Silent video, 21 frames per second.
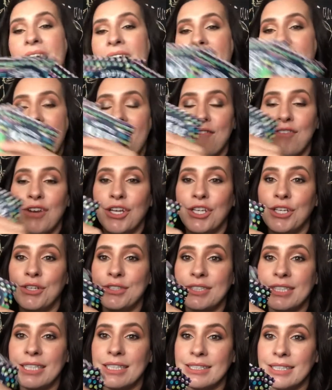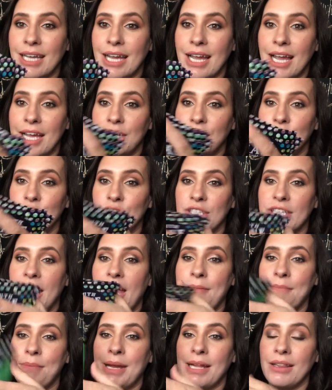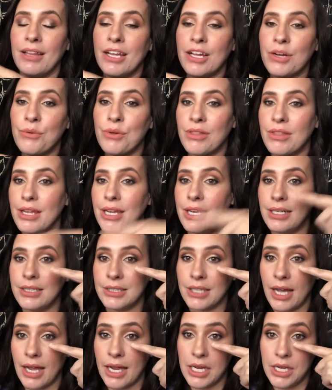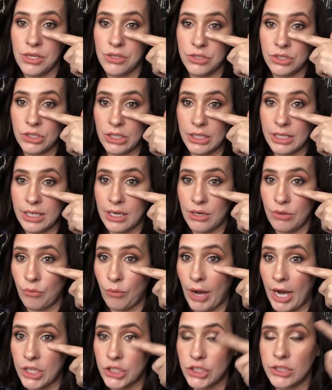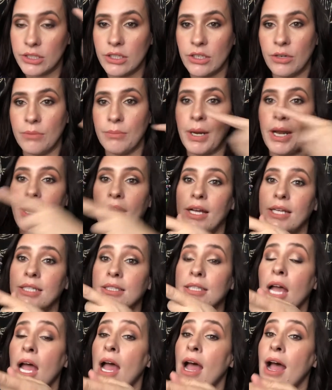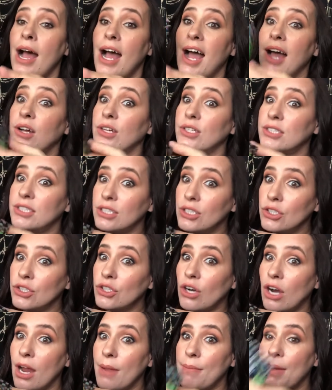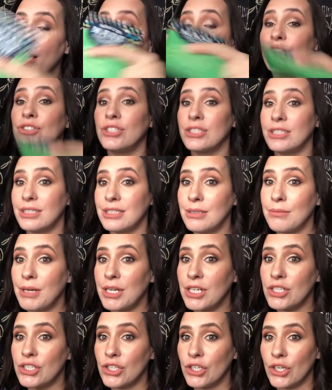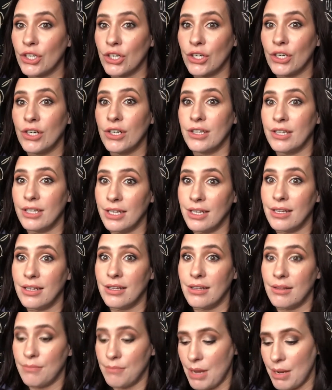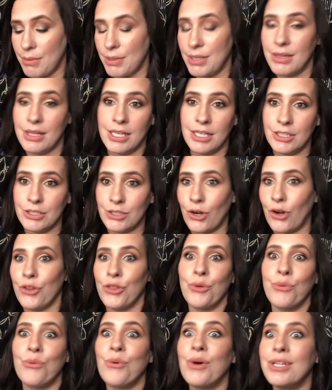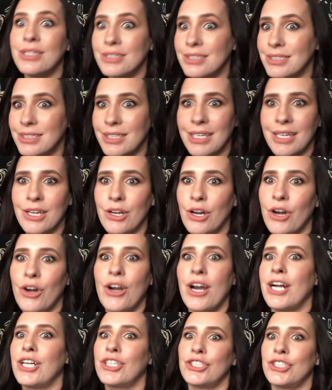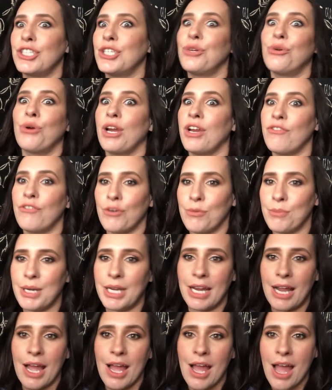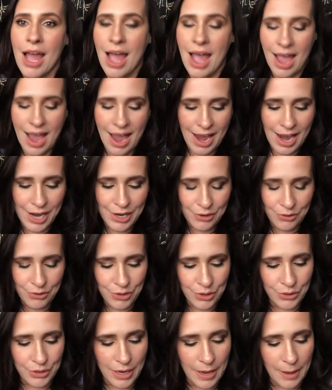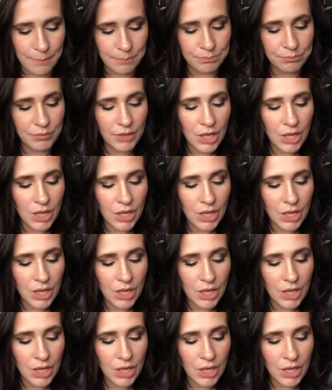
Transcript: I have not used these yet. I usually have bad luck with these. I usually get rashes under my eyes. I'll still try them out just to make sure that maybe these are the ones that are actually great for me. I don't know yet.